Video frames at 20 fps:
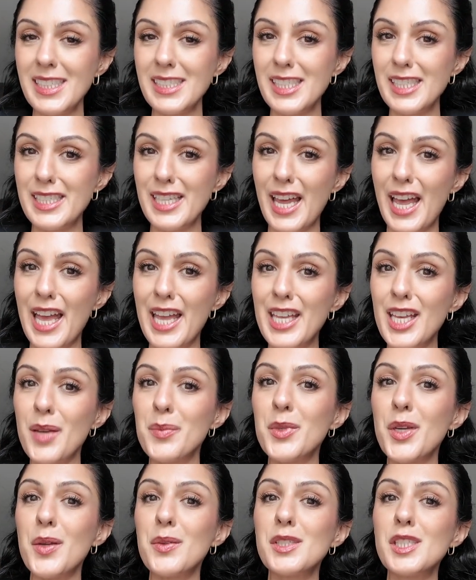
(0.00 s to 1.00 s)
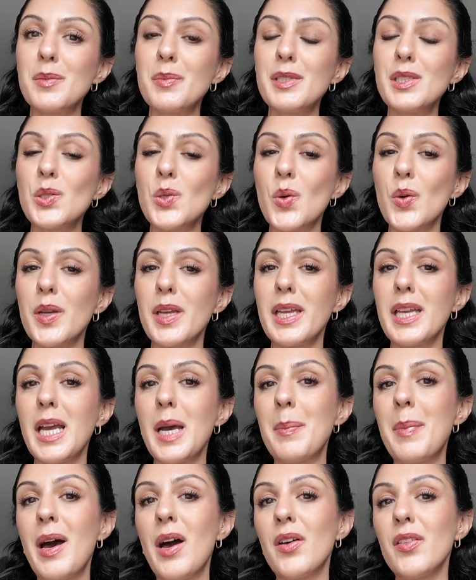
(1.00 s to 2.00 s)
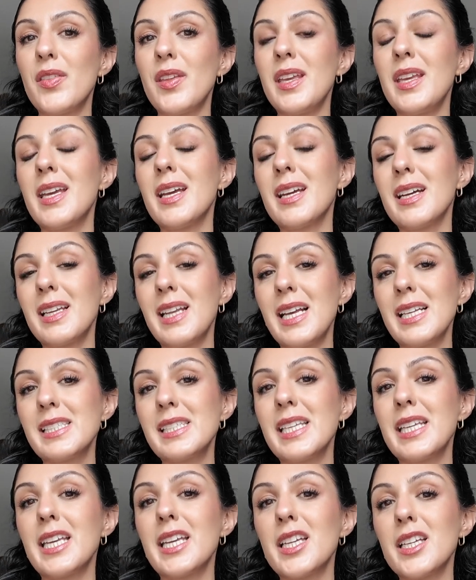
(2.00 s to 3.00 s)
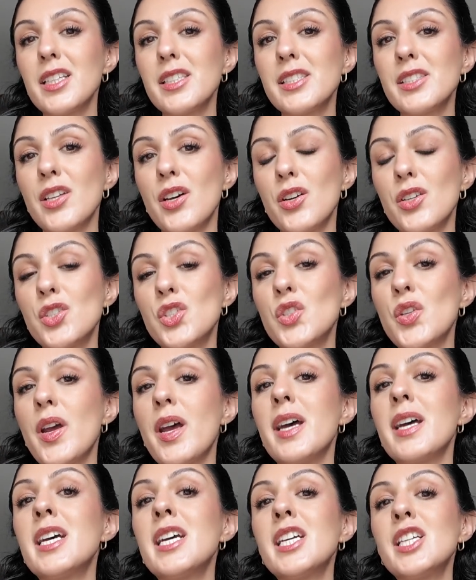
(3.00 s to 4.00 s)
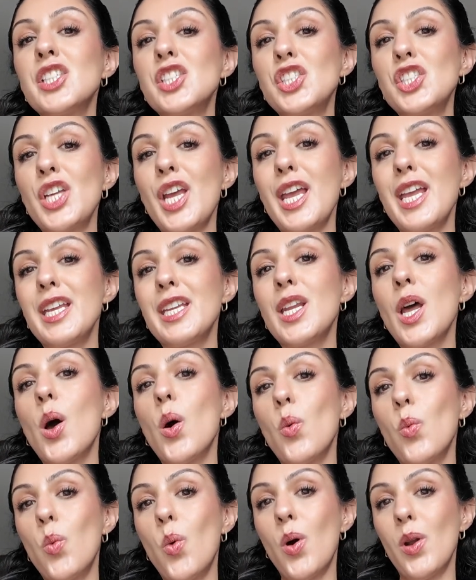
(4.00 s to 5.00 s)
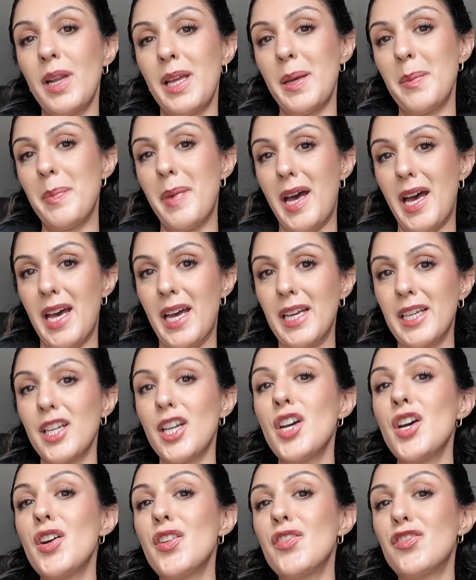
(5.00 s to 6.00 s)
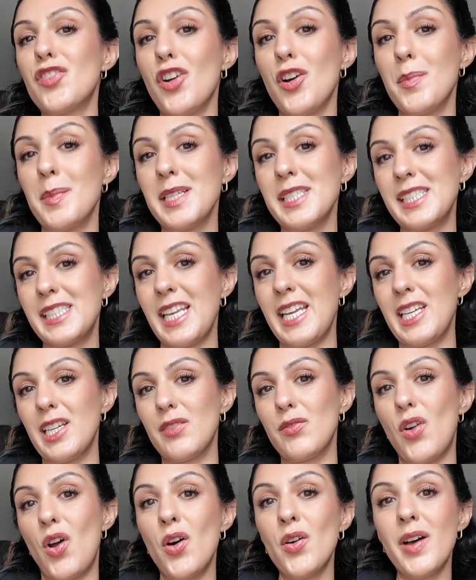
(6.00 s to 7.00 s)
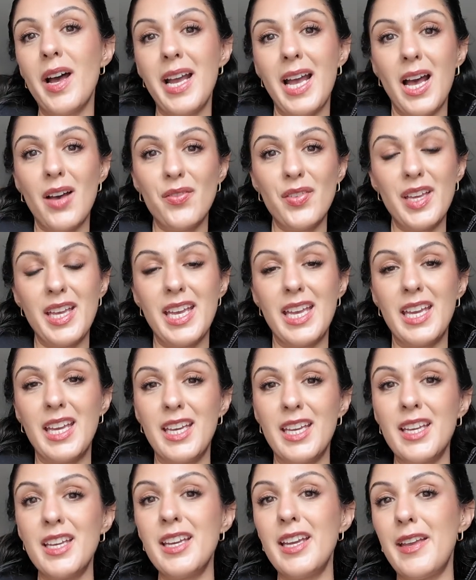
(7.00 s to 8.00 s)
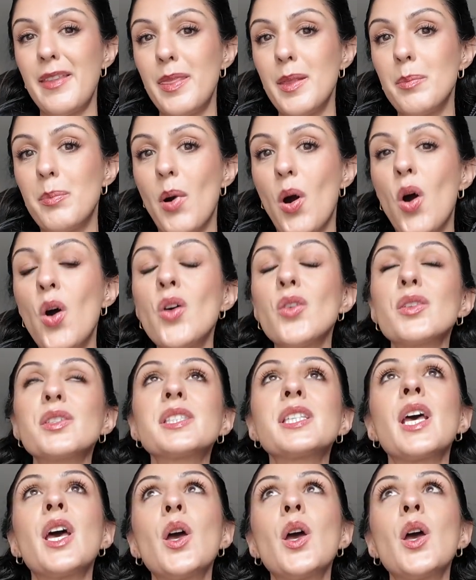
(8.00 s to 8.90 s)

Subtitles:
today I'm going to be talking about the classic Cassandre chain wallet bag from Saint Laurent. I have it here in the box.